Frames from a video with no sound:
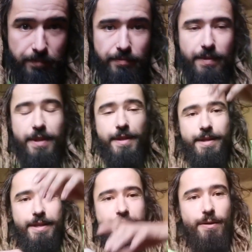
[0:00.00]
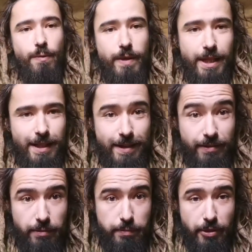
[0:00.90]
I suppose
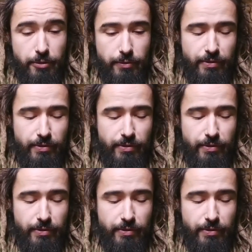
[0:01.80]
the fact that